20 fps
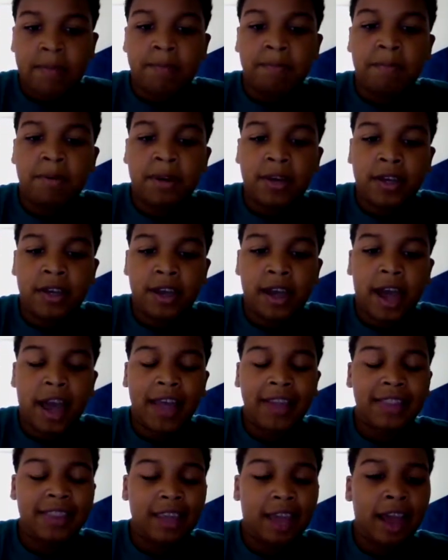But
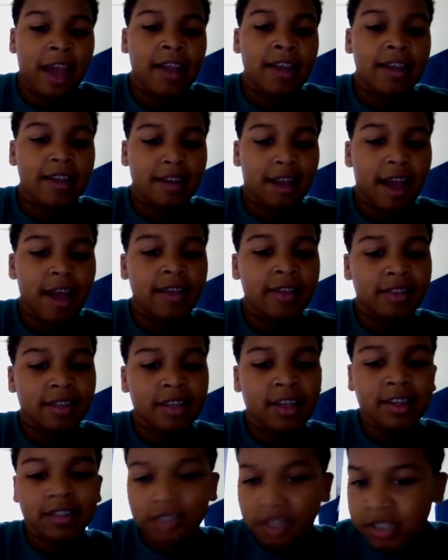I
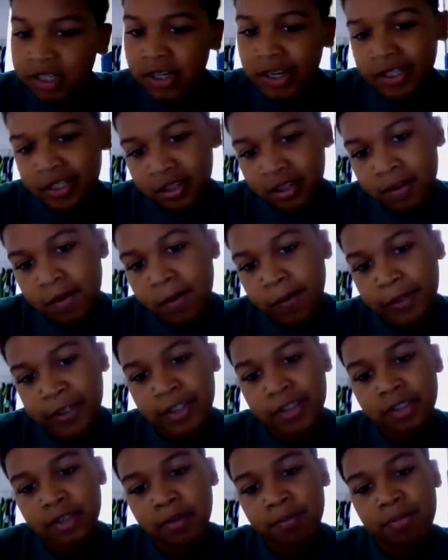think the Jets are
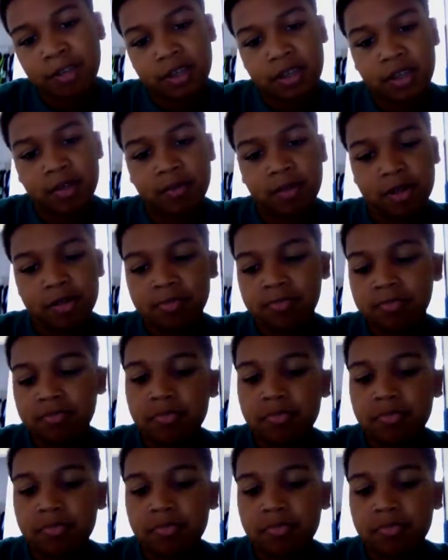going to pick him up.